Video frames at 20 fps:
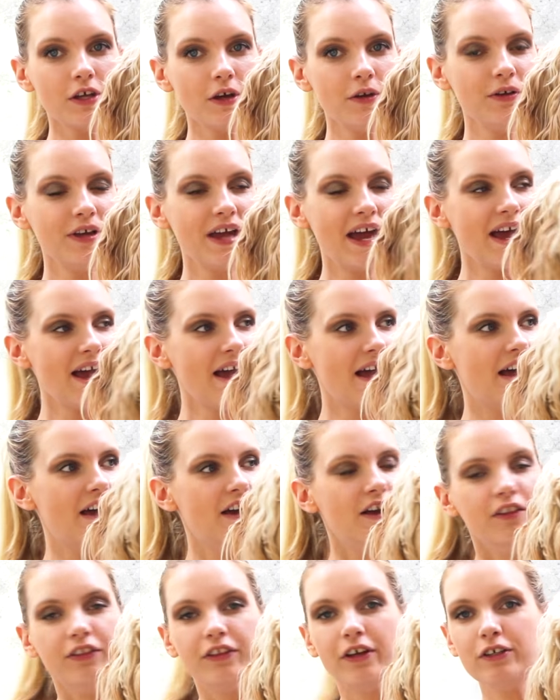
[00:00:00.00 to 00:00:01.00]
So
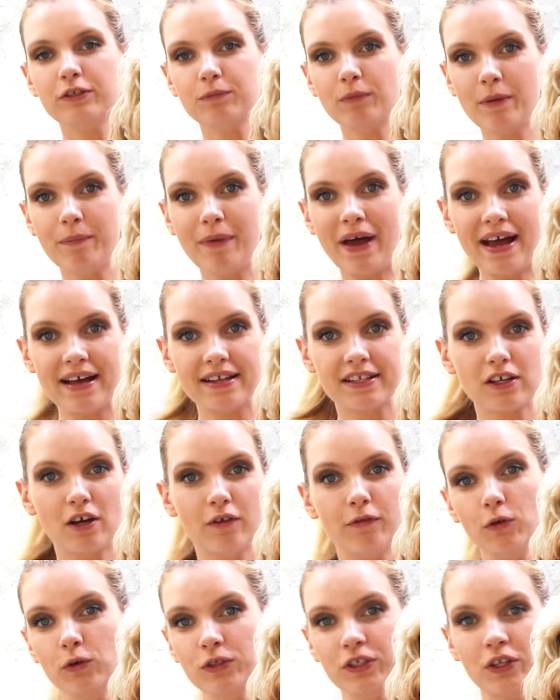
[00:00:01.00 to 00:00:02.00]
yeah, those are my pets. I've